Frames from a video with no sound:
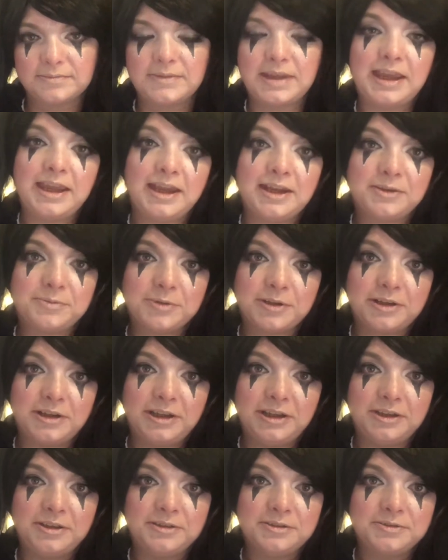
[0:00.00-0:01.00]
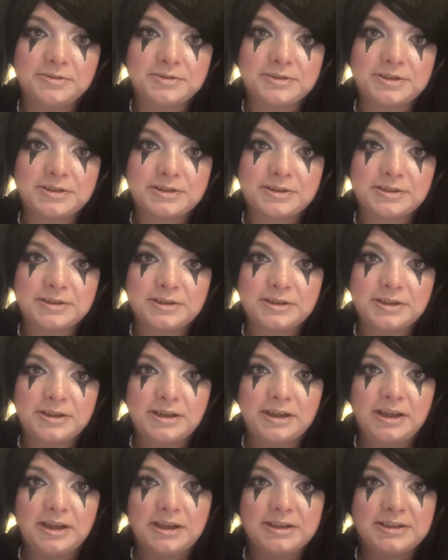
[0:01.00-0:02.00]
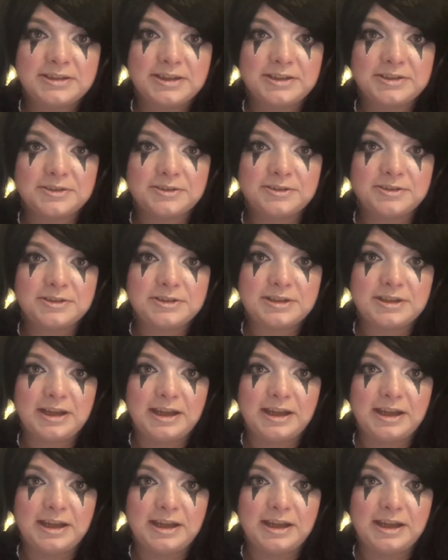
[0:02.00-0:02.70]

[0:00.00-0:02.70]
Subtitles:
and we're going to use scissors,